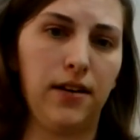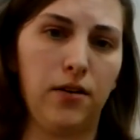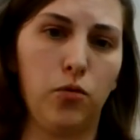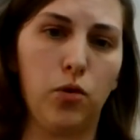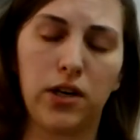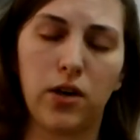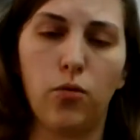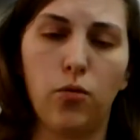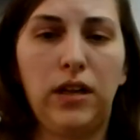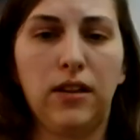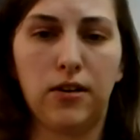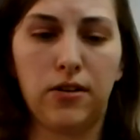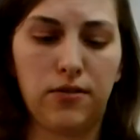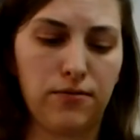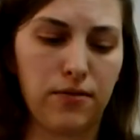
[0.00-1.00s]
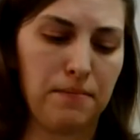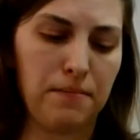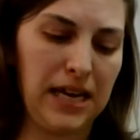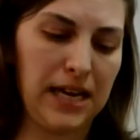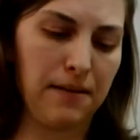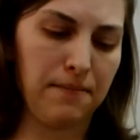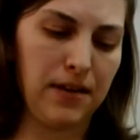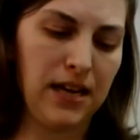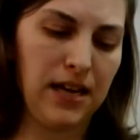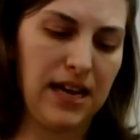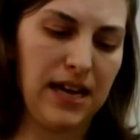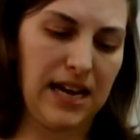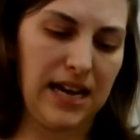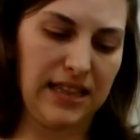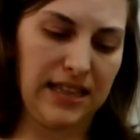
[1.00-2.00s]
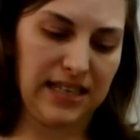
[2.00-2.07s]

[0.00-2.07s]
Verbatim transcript: What can we learn from him and